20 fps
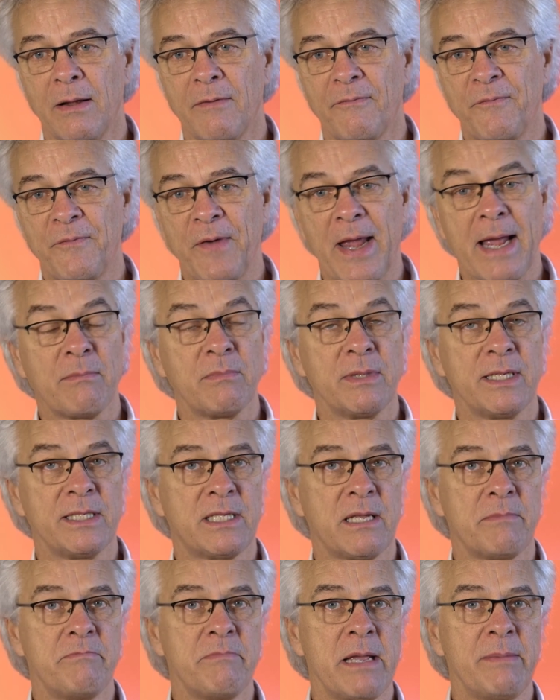families
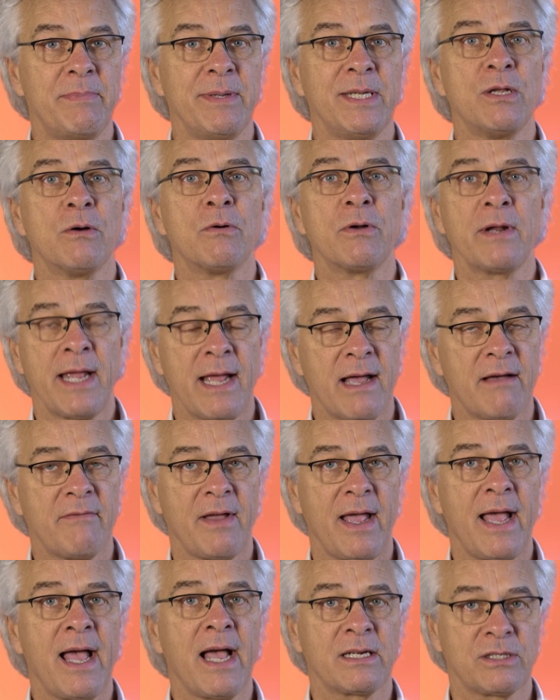that maybe don't have
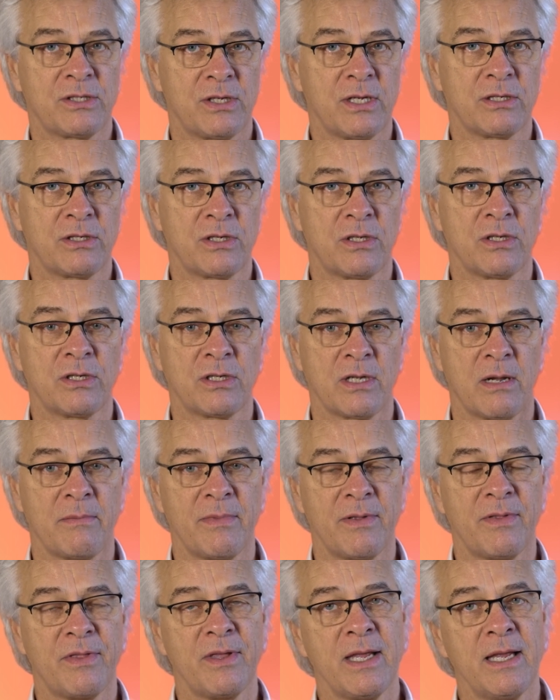access to
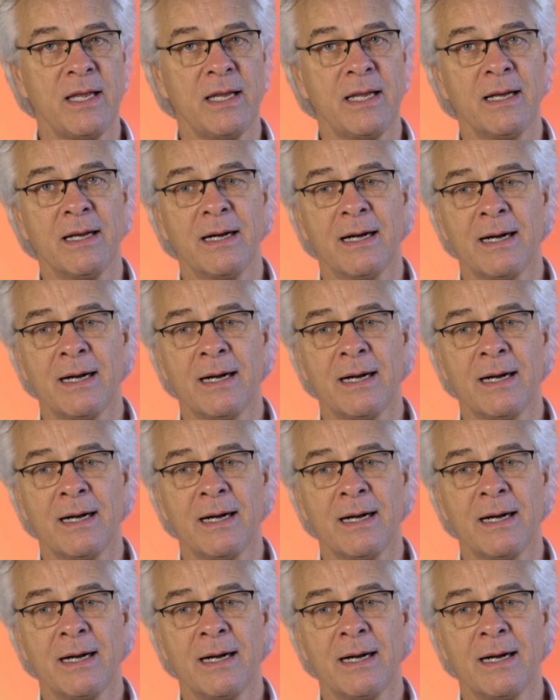some of the